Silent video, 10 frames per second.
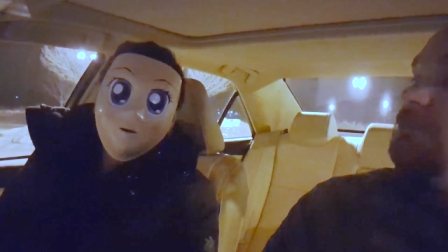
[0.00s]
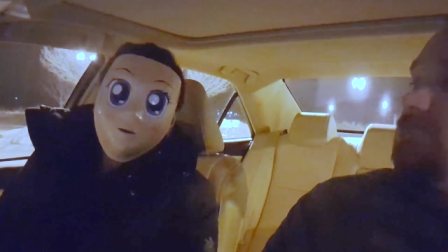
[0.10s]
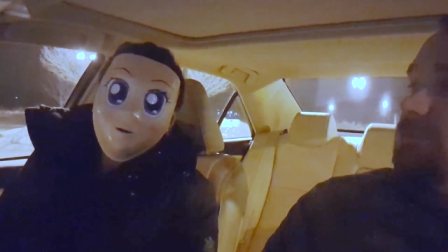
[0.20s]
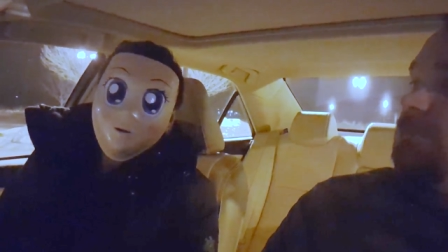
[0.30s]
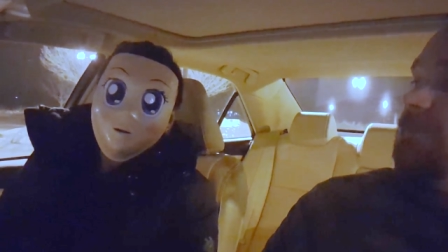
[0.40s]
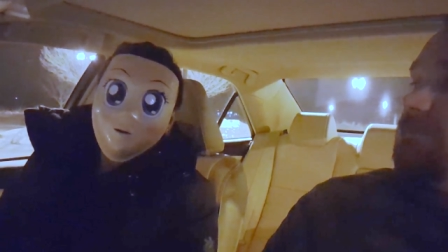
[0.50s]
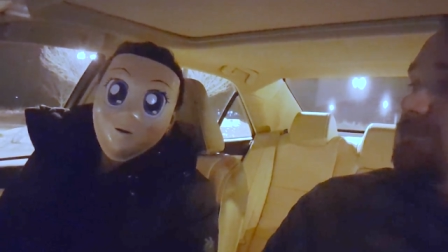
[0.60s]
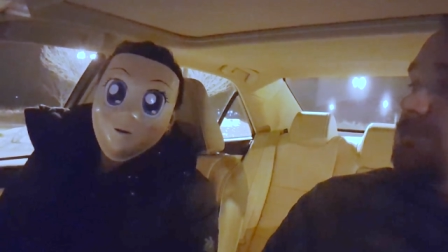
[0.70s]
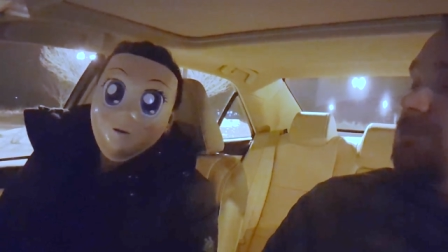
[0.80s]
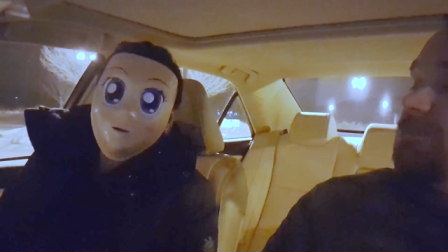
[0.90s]

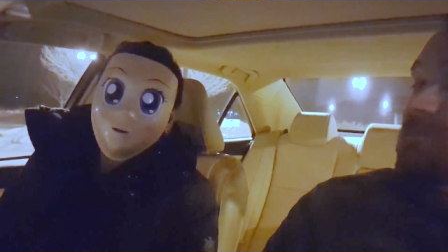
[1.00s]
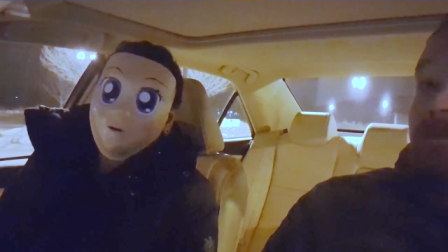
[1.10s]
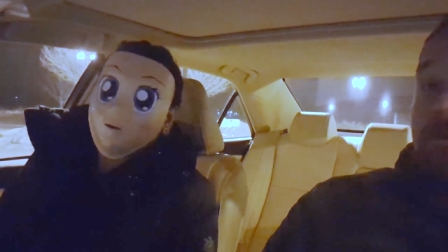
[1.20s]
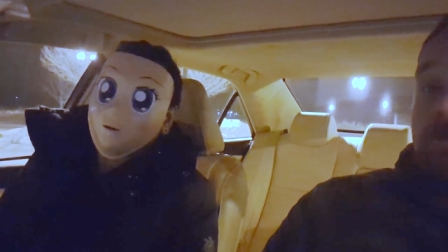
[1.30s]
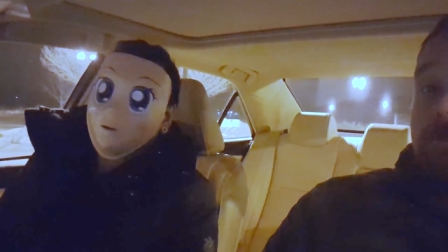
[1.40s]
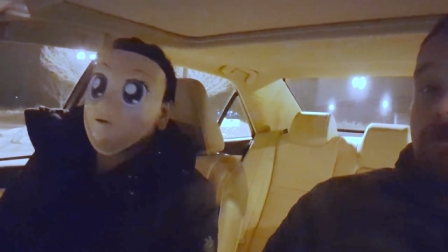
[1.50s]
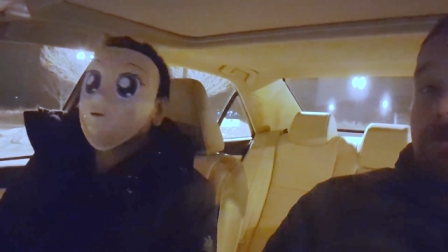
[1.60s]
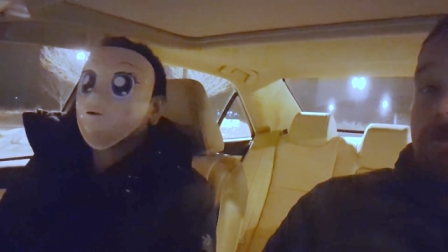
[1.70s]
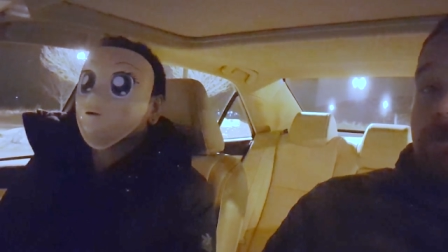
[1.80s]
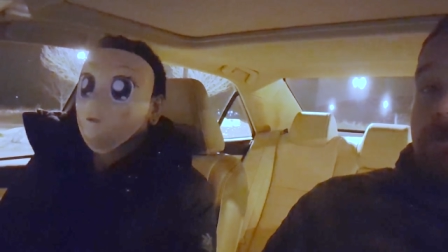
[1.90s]
She looks like
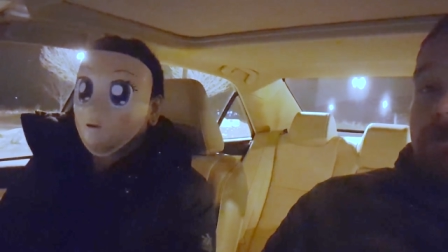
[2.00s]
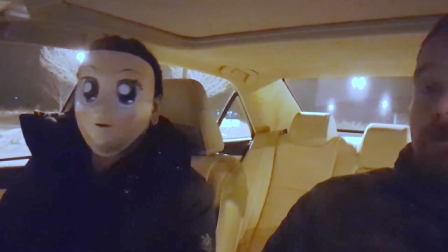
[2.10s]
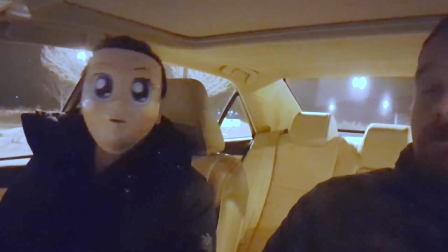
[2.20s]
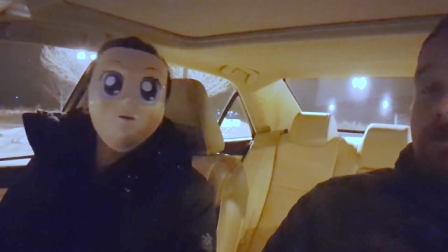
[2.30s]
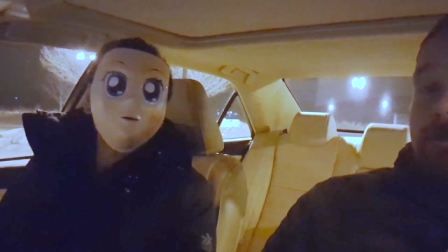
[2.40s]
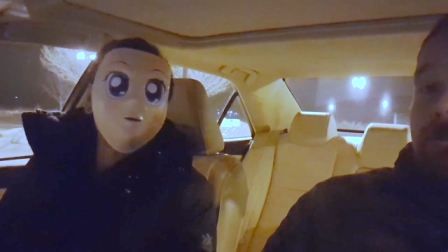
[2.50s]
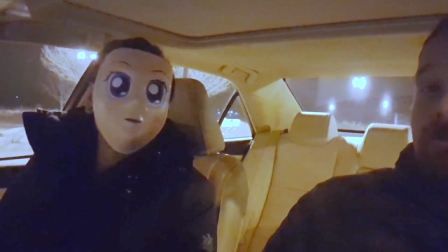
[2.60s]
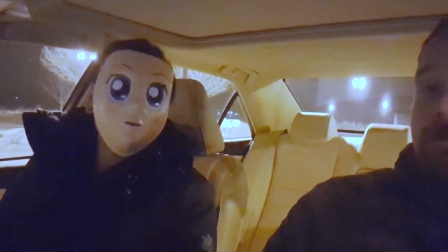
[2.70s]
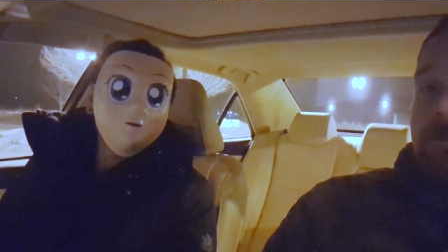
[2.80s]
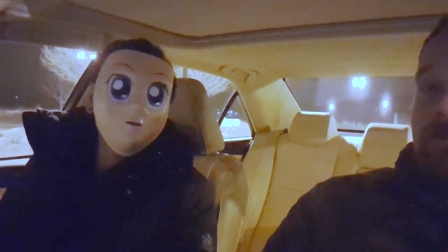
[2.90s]
Brian Griffin from
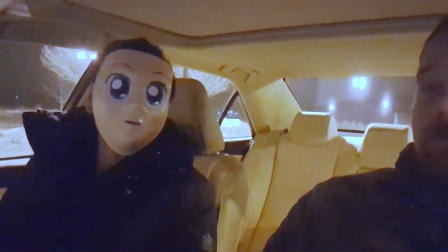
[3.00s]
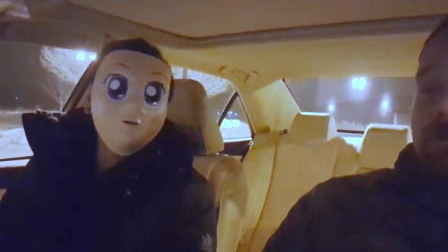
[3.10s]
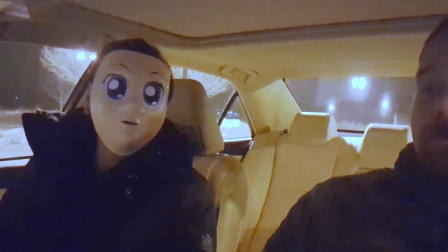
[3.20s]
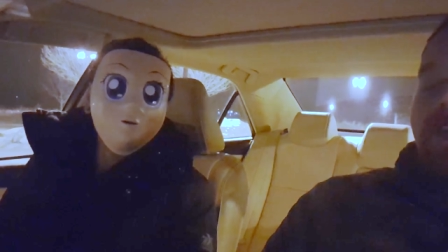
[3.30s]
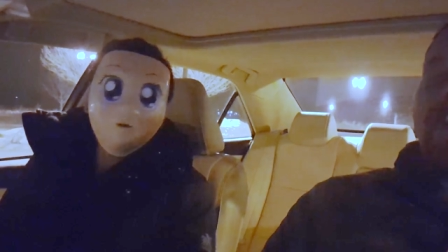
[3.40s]
Family Guy.